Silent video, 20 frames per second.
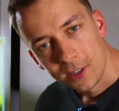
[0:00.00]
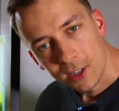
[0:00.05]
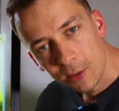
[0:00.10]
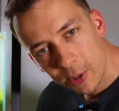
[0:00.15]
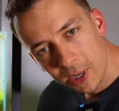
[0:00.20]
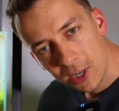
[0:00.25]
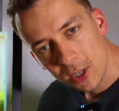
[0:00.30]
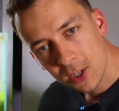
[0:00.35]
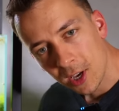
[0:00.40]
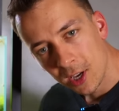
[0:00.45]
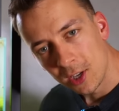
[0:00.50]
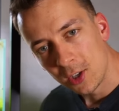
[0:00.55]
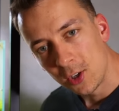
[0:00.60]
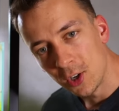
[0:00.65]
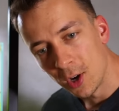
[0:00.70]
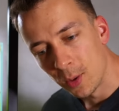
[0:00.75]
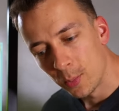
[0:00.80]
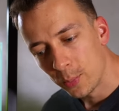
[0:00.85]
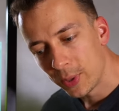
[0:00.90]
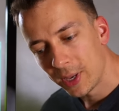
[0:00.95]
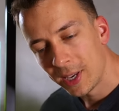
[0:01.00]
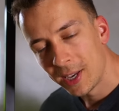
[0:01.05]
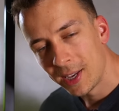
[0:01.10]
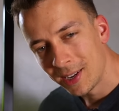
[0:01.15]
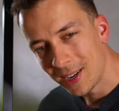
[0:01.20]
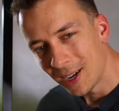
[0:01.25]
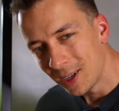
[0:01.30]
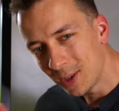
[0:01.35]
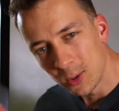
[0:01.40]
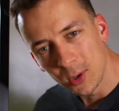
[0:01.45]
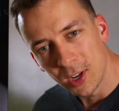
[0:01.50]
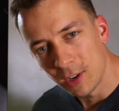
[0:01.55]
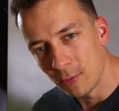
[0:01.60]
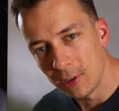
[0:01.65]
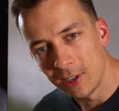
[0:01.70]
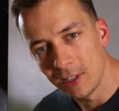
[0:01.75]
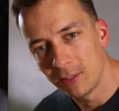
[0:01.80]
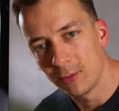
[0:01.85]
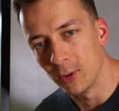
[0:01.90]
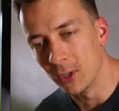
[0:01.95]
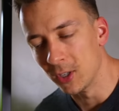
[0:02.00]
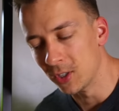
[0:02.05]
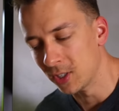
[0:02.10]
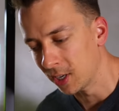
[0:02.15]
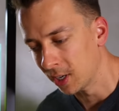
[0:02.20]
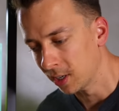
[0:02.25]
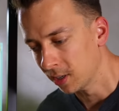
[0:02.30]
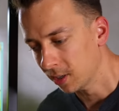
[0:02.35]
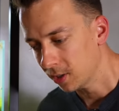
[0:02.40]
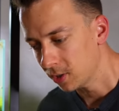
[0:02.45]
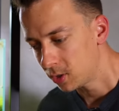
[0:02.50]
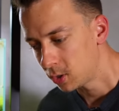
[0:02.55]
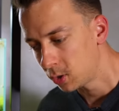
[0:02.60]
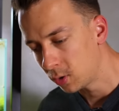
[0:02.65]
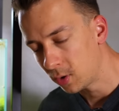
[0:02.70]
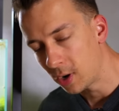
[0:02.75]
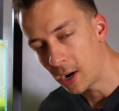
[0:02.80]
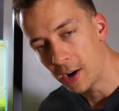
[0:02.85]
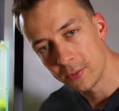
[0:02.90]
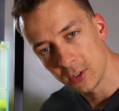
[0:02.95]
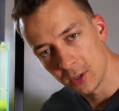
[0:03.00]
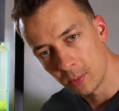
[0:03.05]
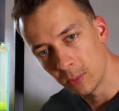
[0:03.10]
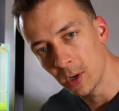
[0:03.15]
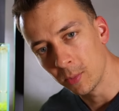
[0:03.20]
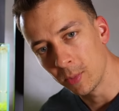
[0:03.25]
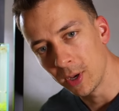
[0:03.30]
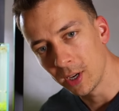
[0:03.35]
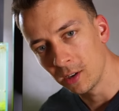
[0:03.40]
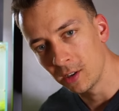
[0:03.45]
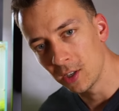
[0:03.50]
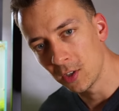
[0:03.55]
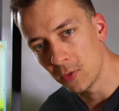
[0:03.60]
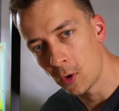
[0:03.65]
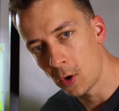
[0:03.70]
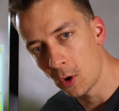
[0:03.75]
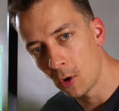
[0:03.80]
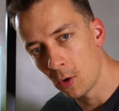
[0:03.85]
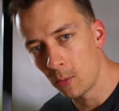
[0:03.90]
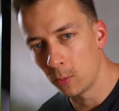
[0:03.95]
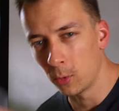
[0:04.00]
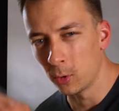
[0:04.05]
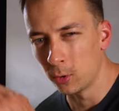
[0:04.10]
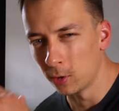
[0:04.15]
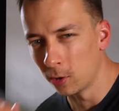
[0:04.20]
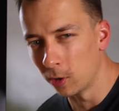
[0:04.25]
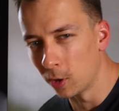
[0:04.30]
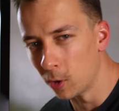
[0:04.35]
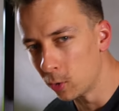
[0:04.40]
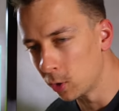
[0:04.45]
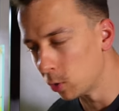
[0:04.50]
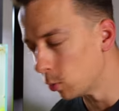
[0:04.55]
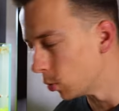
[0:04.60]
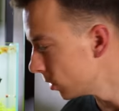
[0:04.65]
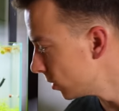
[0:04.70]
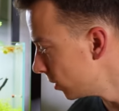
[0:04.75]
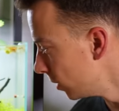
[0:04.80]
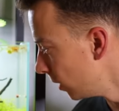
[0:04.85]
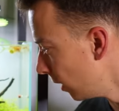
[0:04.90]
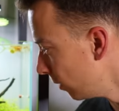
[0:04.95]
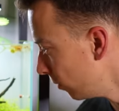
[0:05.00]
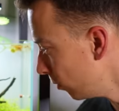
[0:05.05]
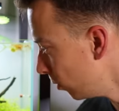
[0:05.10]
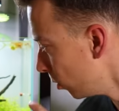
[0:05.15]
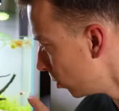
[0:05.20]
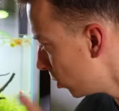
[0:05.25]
Now but I can jump and I don't have a lid for this tank. So after I'm done making this video, I'm going to lower the water level